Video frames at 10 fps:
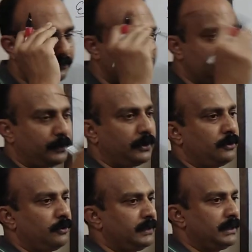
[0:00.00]
this
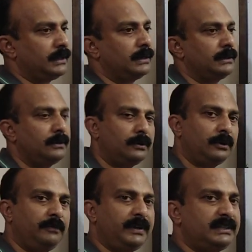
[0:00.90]
polynomial.
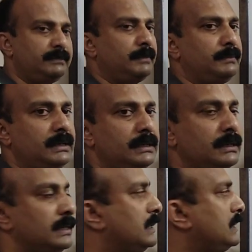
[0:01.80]
Always remember,